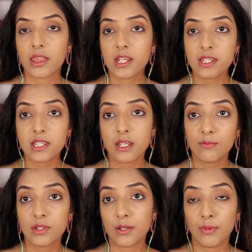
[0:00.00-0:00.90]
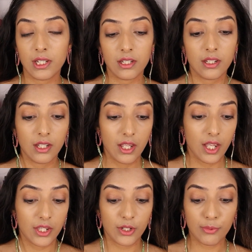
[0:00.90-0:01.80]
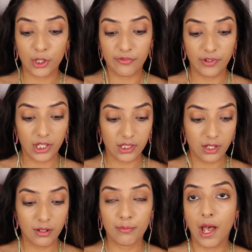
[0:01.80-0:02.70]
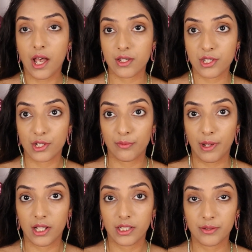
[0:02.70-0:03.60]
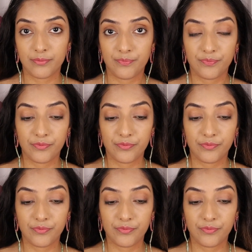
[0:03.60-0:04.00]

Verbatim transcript: This seemed to be the perfect pastel palette.